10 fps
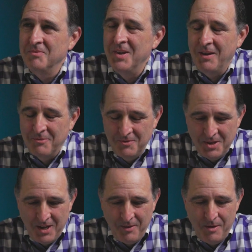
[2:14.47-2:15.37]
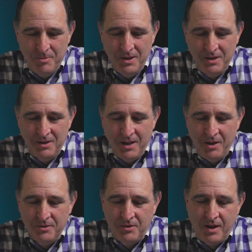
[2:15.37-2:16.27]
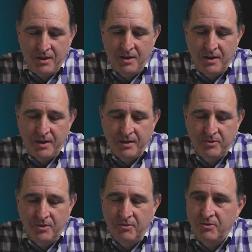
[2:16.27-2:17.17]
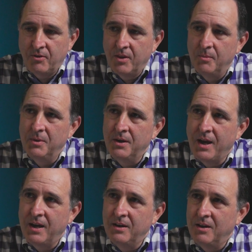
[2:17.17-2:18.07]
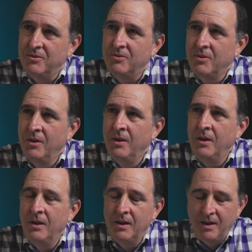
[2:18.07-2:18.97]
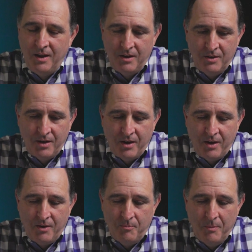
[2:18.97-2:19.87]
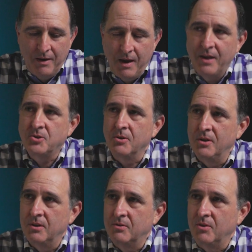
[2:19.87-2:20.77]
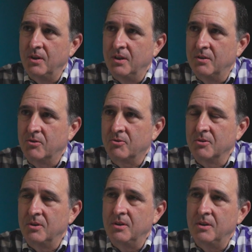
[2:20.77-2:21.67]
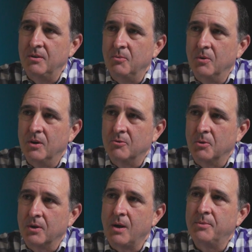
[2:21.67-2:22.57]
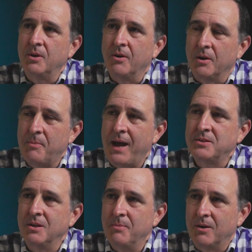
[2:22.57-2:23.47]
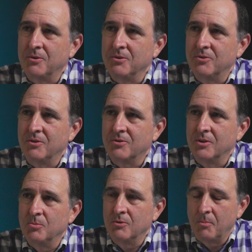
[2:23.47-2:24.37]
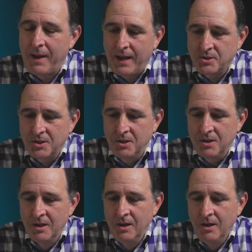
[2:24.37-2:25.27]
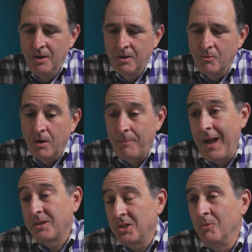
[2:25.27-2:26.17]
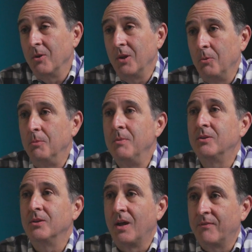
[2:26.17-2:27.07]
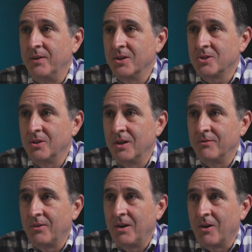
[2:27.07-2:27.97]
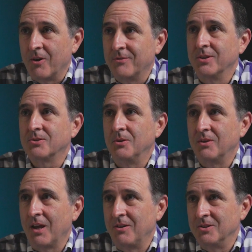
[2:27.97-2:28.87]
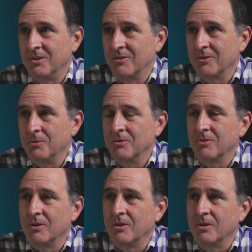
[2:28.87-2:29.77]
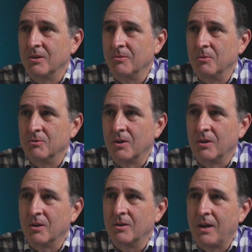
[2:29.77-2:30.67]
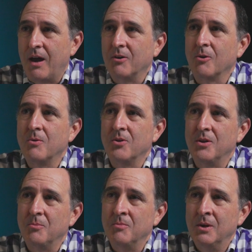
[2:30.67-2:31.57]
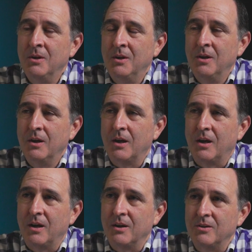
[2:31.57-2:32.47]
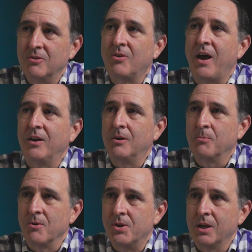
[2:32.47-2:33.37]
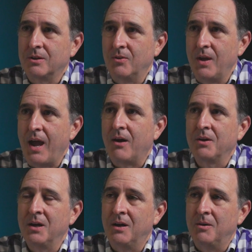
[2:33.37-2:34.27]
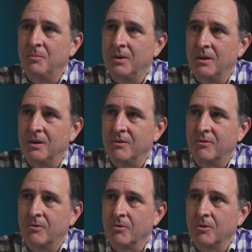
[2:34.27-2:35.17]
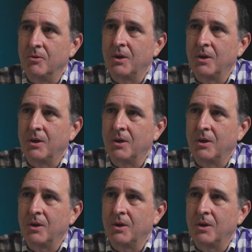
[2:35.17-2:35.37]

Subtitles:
Yeah. I've been in health tech since the mid-90s. And my entry into the industry was with a company called Apache Medical Systems. Apache really would meet the definition of artificial intelligence. It was a algorithm designed to predict the outcome of critical